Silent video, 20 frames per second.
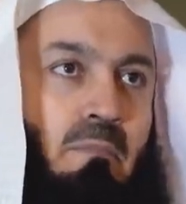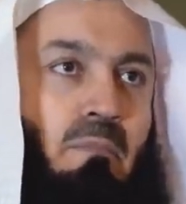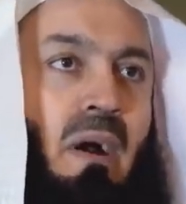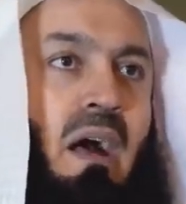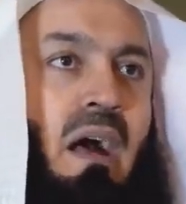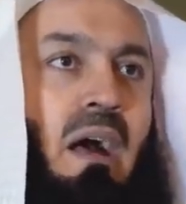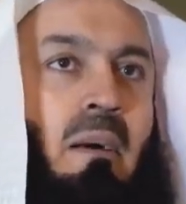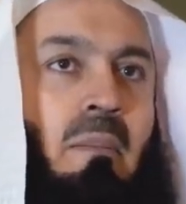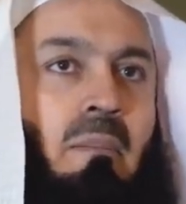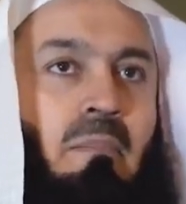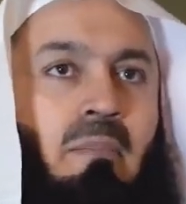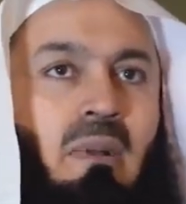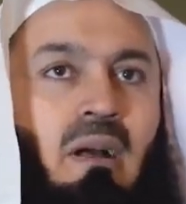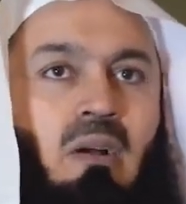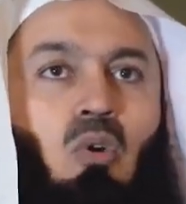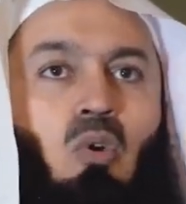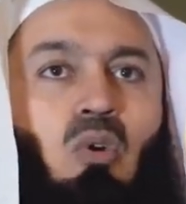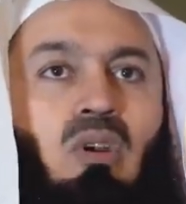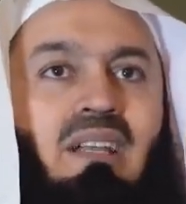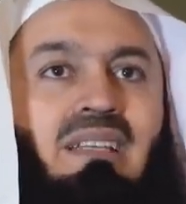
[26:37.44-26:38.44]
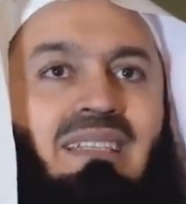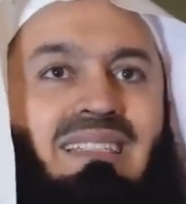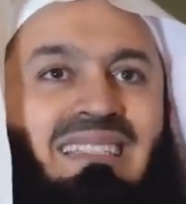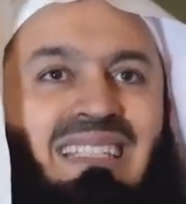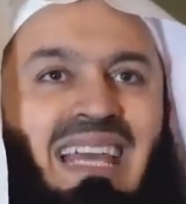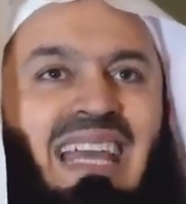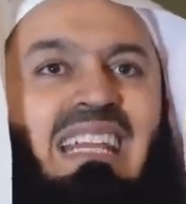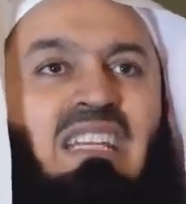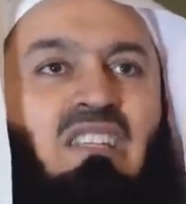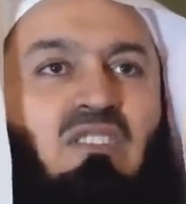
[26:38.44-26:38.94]
palm or a
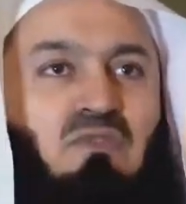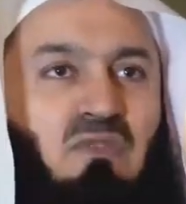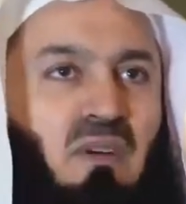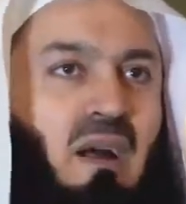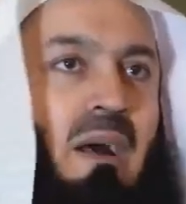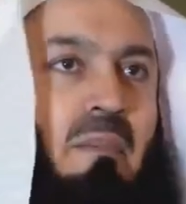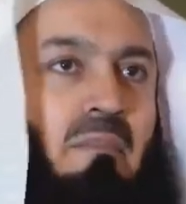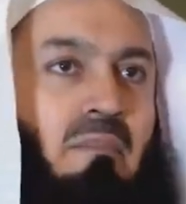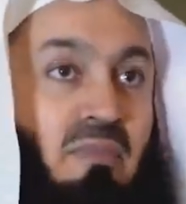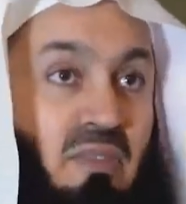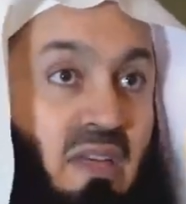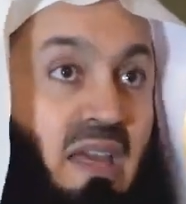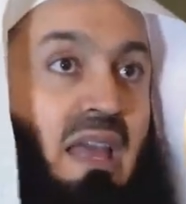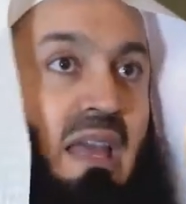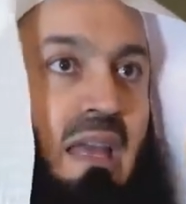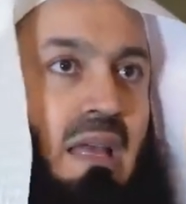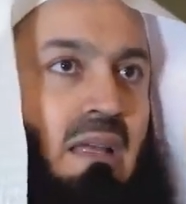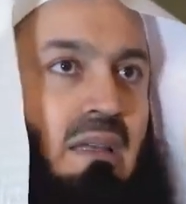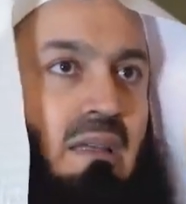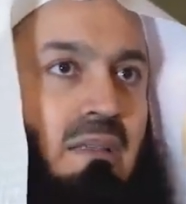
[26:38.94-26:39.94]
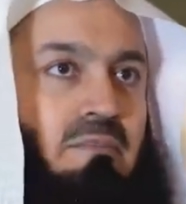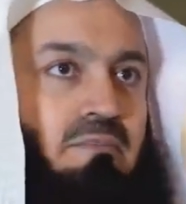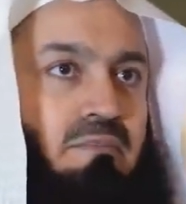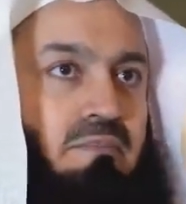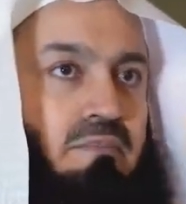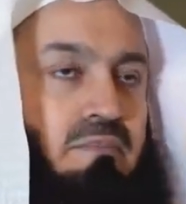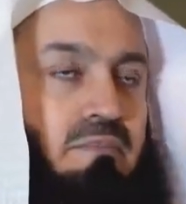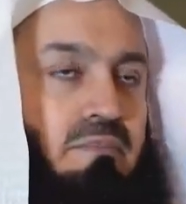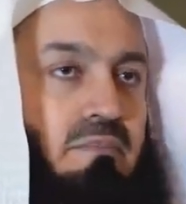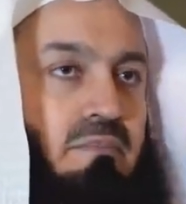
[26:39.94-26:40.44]
dates farm there
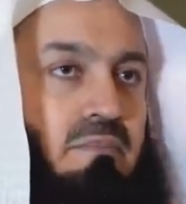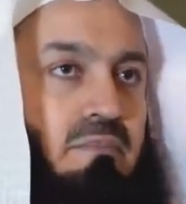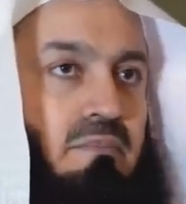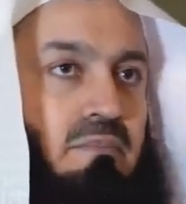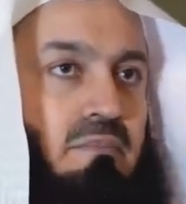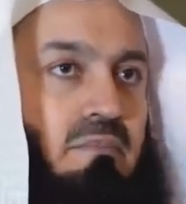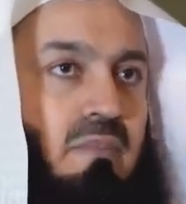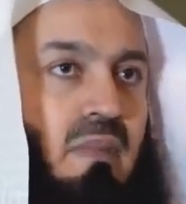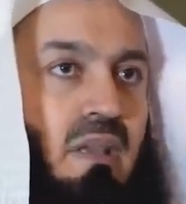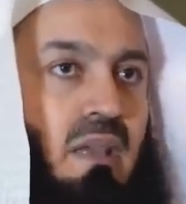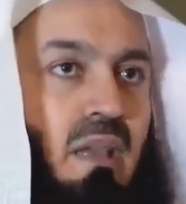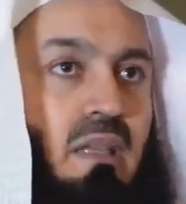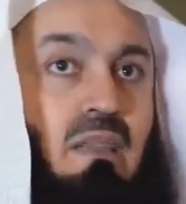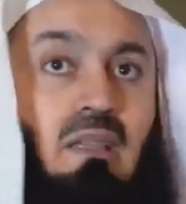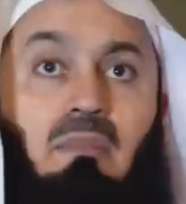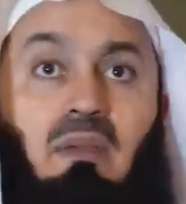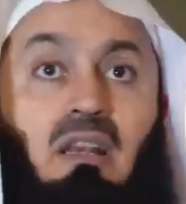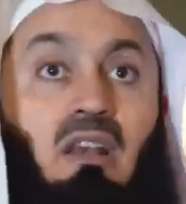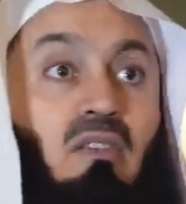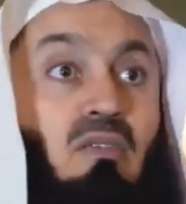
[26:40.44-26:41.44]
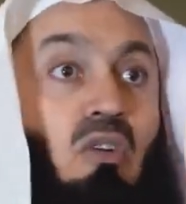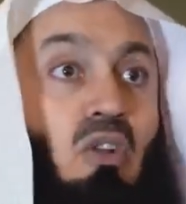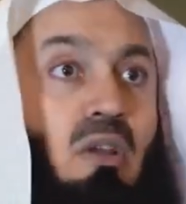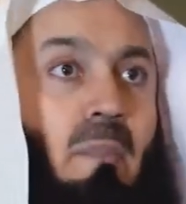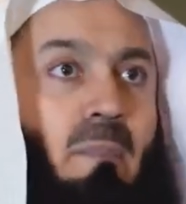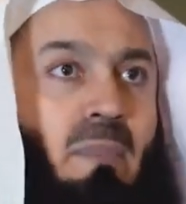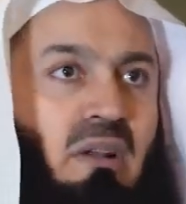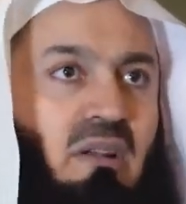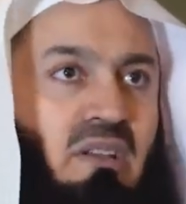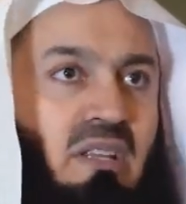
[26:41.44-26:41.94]
in the middle of all
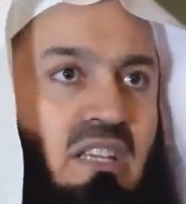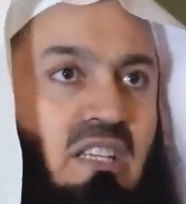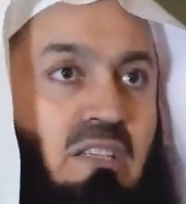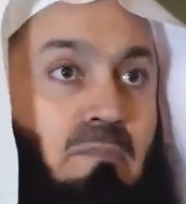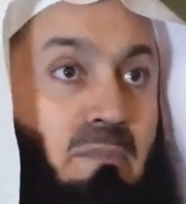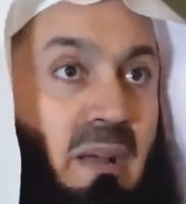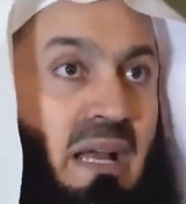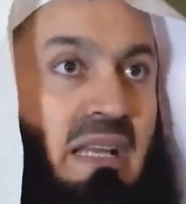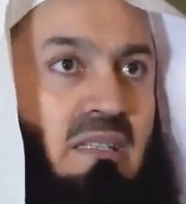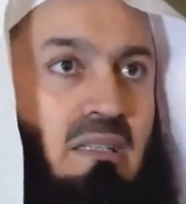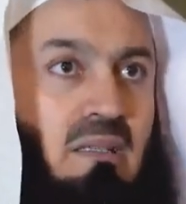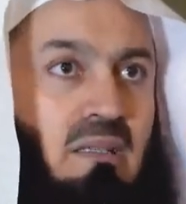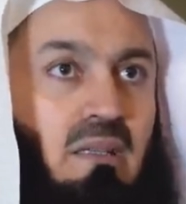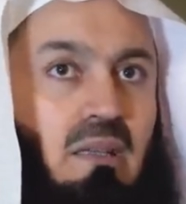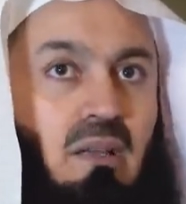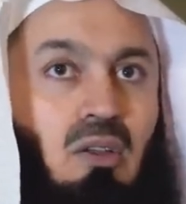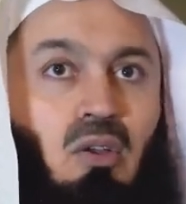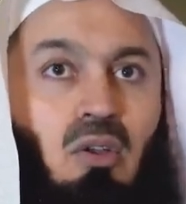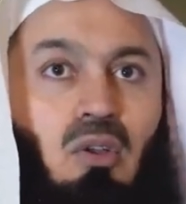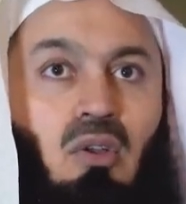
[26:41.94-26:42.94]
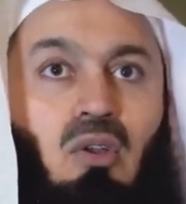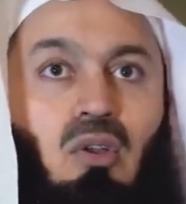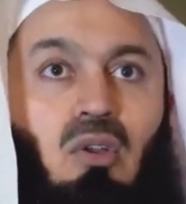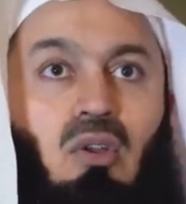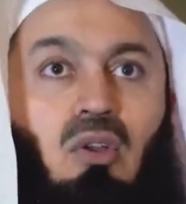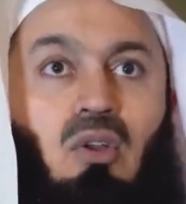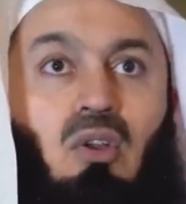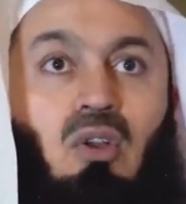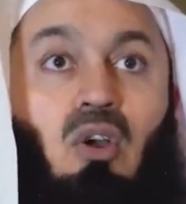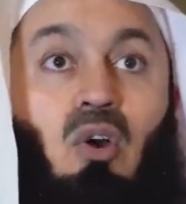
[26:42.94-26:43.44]
the buildings, but
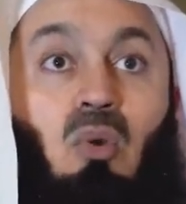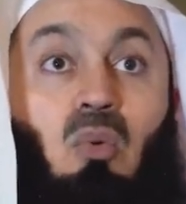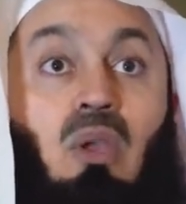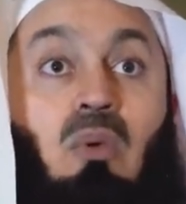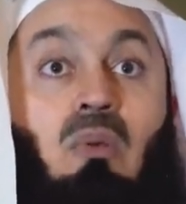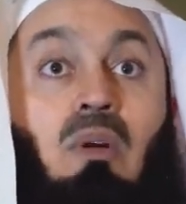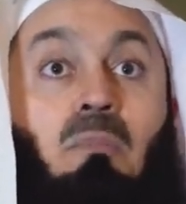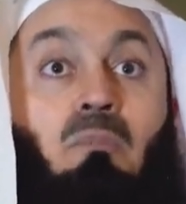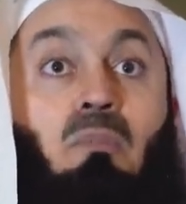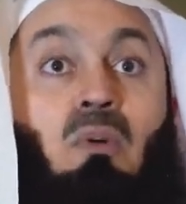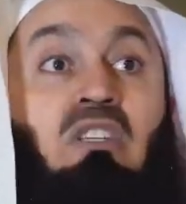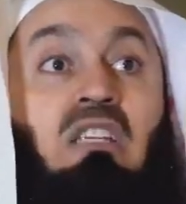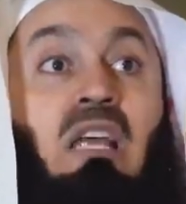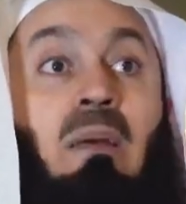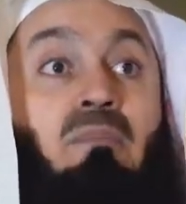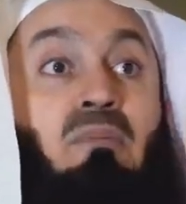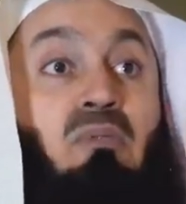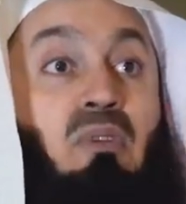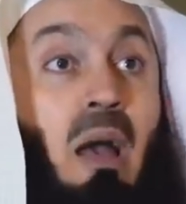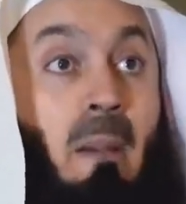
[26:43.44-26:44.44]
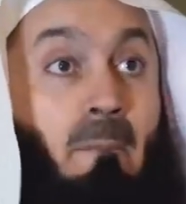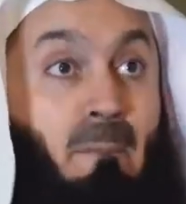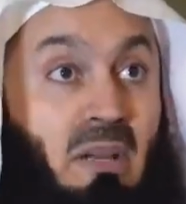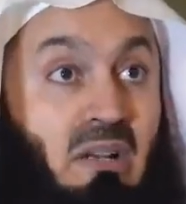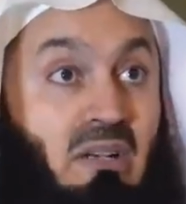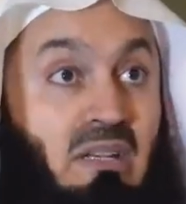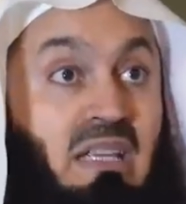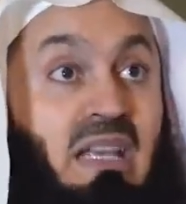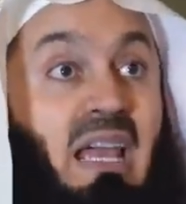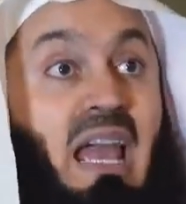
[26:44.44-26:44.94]
we will put up a
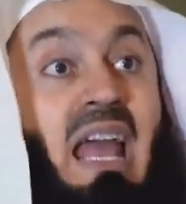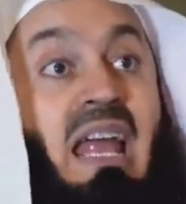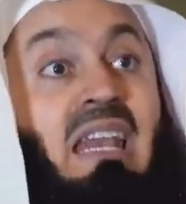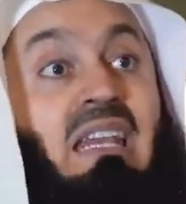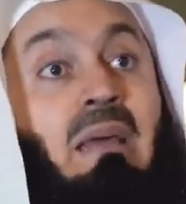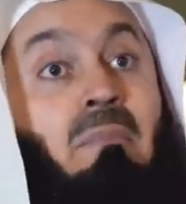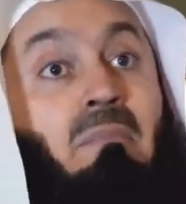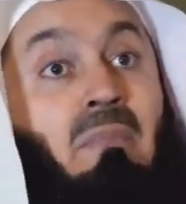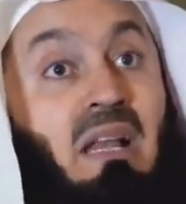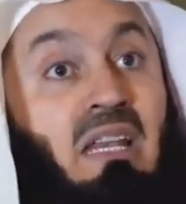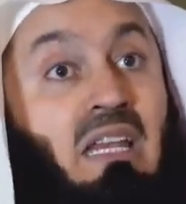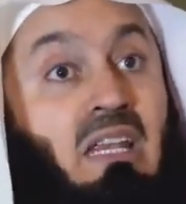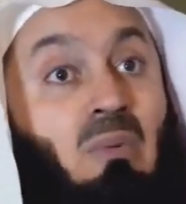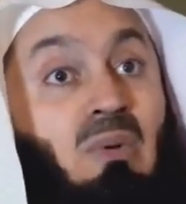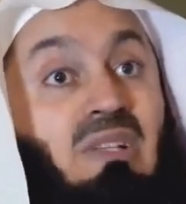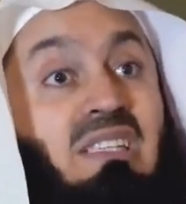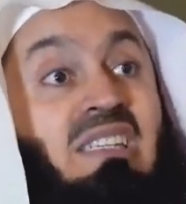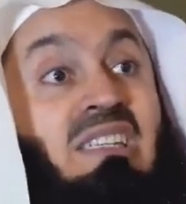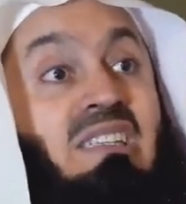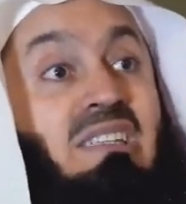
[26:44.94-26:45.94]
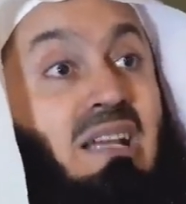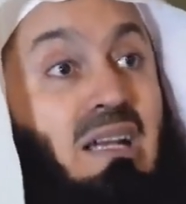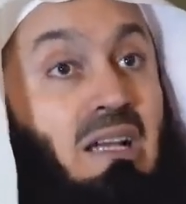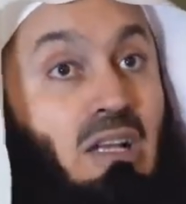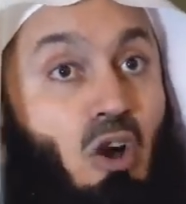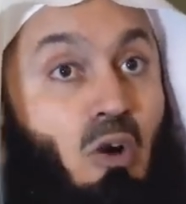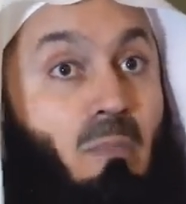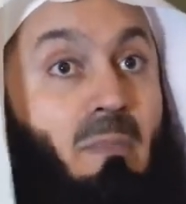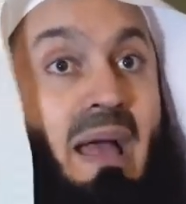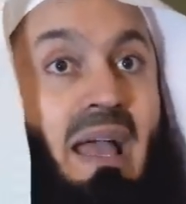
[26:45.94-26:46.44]
building and the money will still
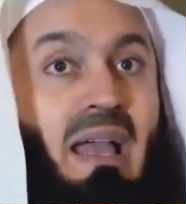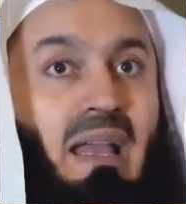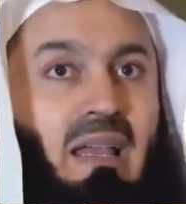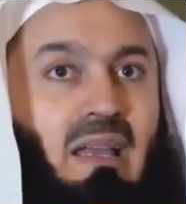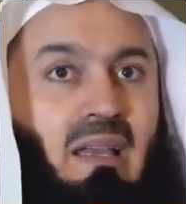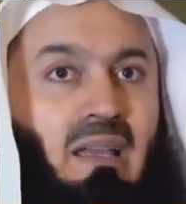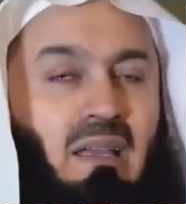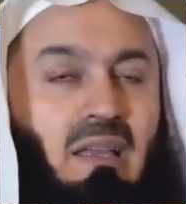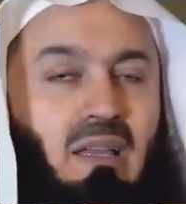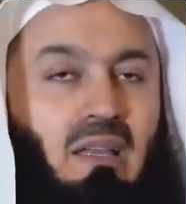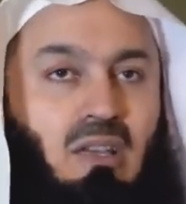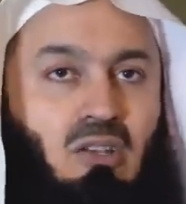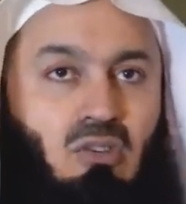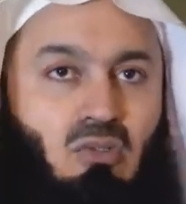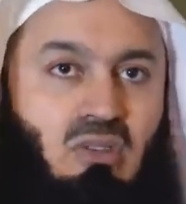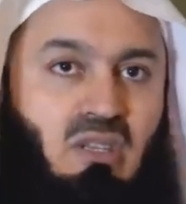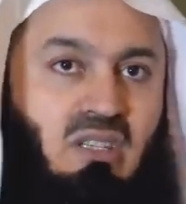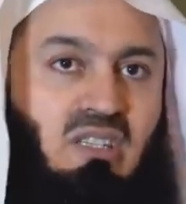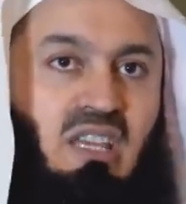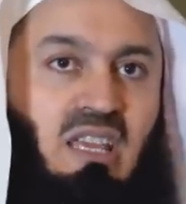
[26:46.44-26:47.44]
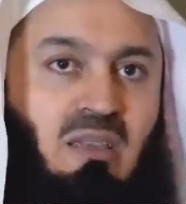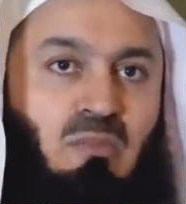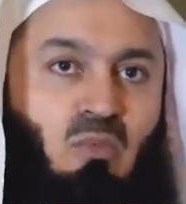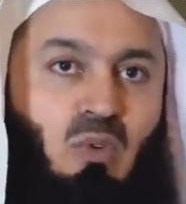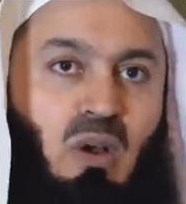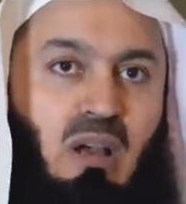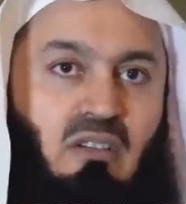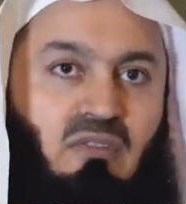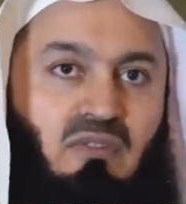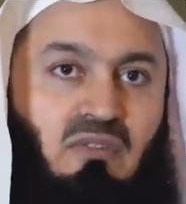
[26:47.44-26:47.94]
go back to the same
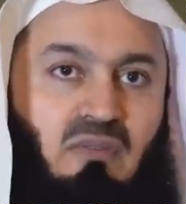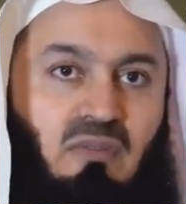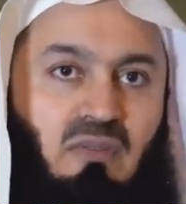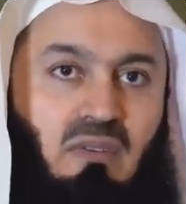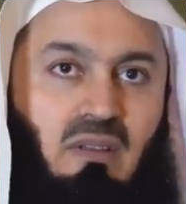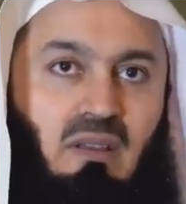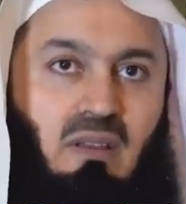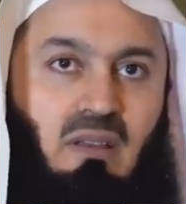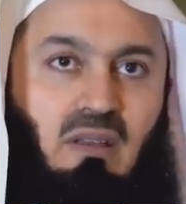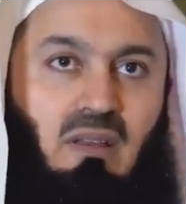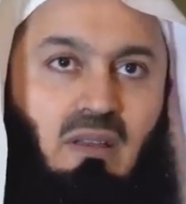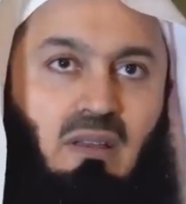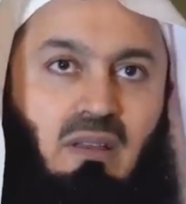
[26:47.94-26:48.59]
waqf.